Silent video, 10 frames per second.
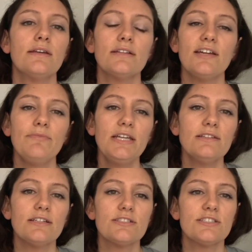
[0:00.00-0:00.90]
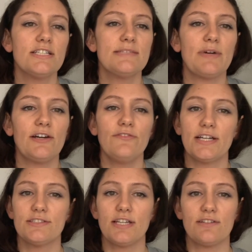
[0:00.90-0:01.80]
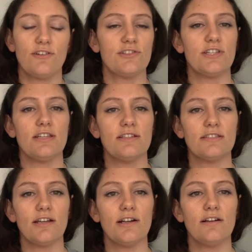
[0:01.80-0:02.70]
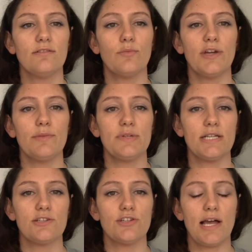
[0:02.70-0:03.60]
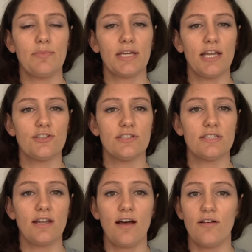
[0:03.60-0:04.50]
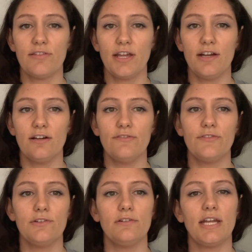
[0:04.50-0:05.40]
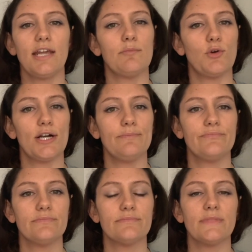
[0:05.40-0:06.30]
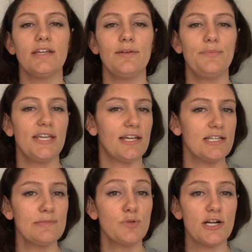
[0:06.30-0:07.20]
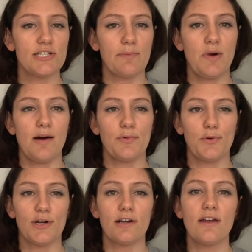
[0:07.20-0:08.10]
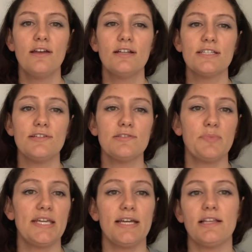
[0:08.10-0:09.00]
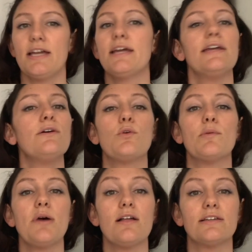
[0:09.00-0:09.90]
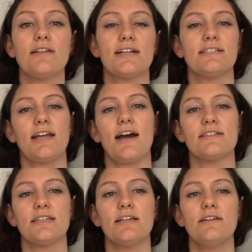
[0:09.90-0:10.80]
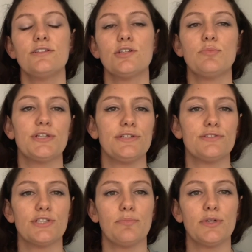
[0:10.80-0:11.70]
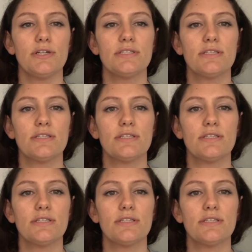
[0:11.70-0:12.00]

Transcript: LifeMade launched its Bioffex technology this year with potential applications in healthcare, food, and more. It began as Project Popcorn to use PLA or polylactic acid to produce shippers.